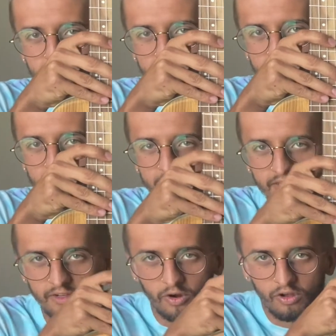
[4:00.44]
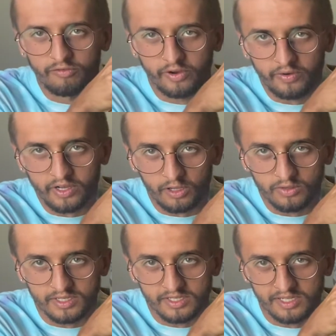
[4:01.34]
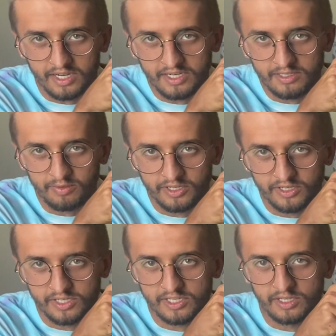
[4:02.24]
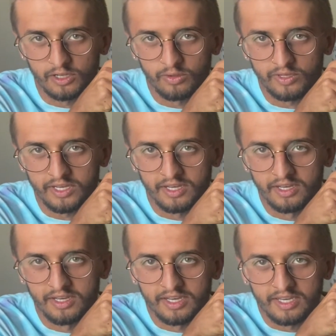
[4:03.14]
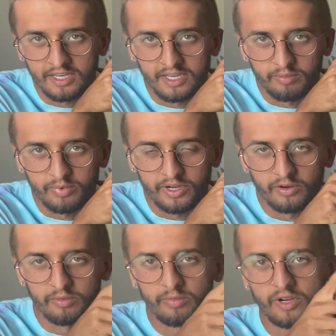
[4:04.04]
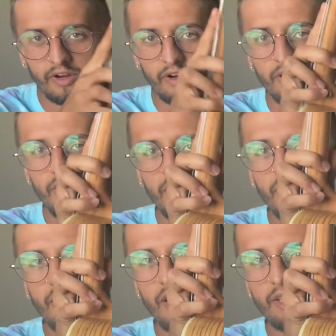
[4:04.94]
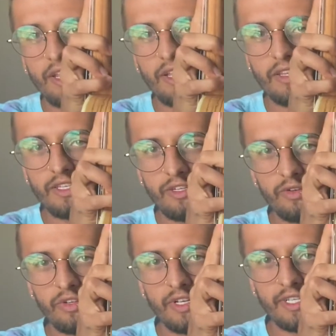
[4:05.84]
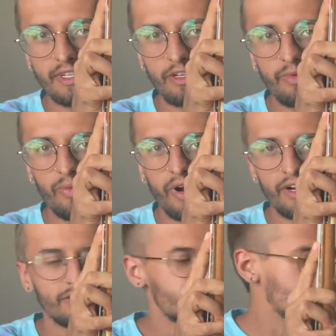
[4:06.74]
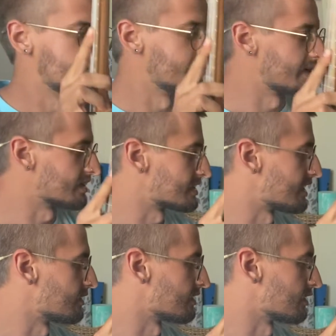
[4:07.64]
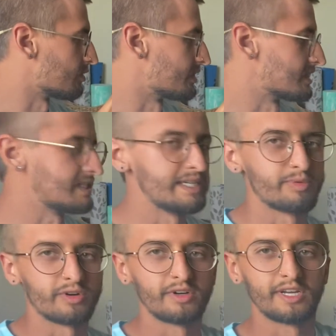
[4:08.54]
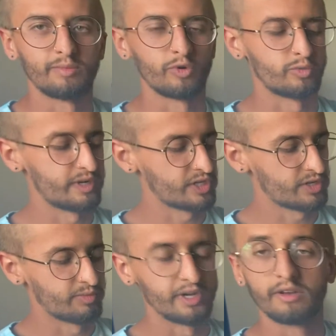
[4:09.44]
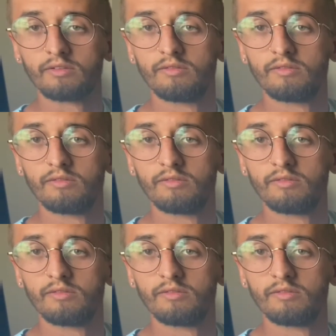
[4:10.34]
there. They're all very close in size, but they just slowly get bigger and bigger. And then this usually gets a little bit wider too to make the sound a little bit deeper and more rich, but